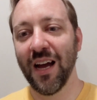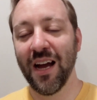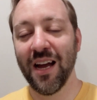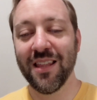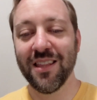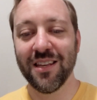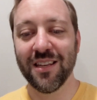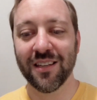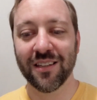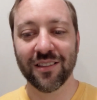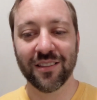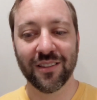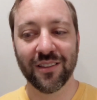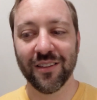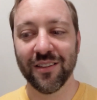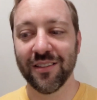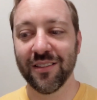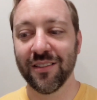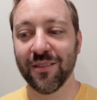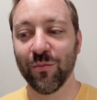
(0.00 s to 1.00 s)
I think
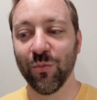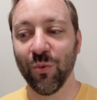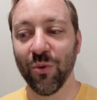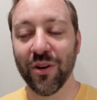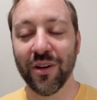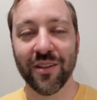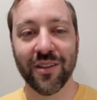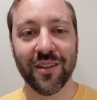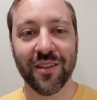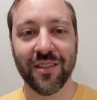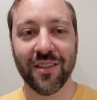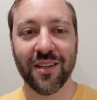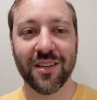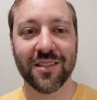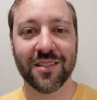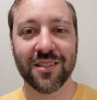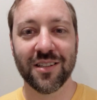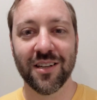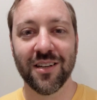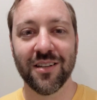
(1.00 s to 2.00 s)
that one of the
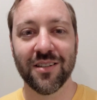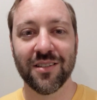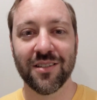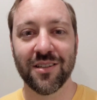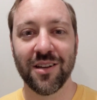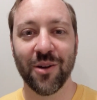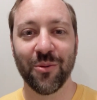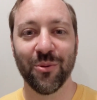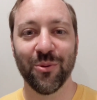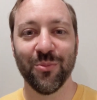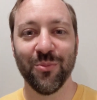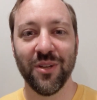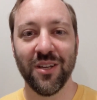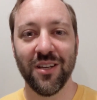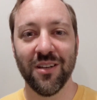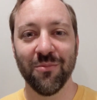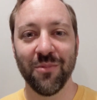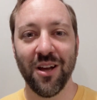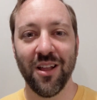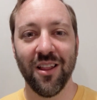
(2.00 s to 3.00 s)
things that has stuck with
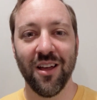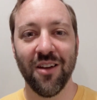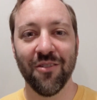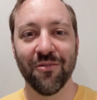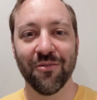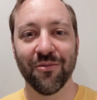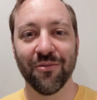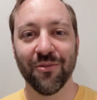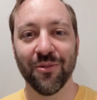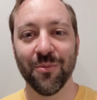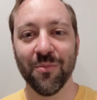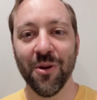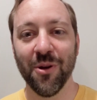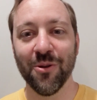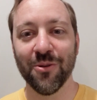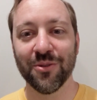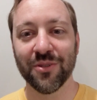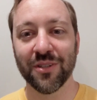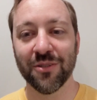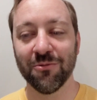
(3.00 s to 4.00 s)
me in my life the
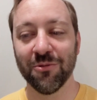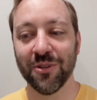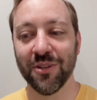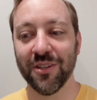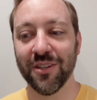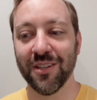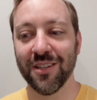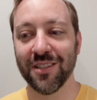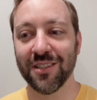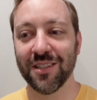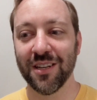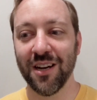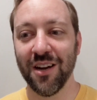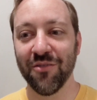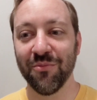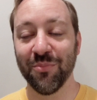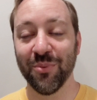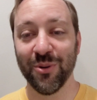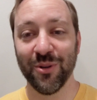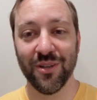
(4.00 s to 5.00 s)
most, and one of the things that
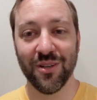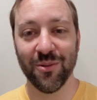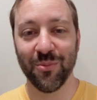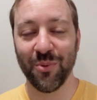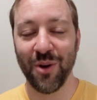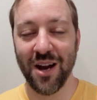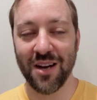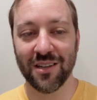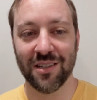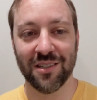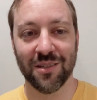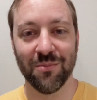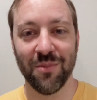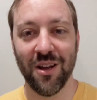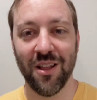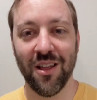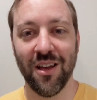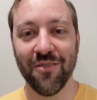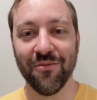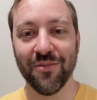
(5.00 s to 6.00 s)
I've put into practice in
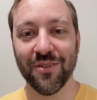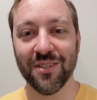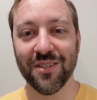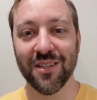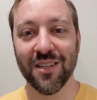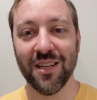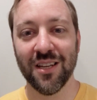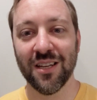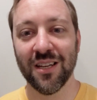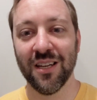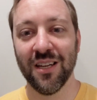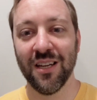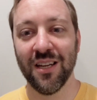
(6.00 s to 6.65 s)
my life, is that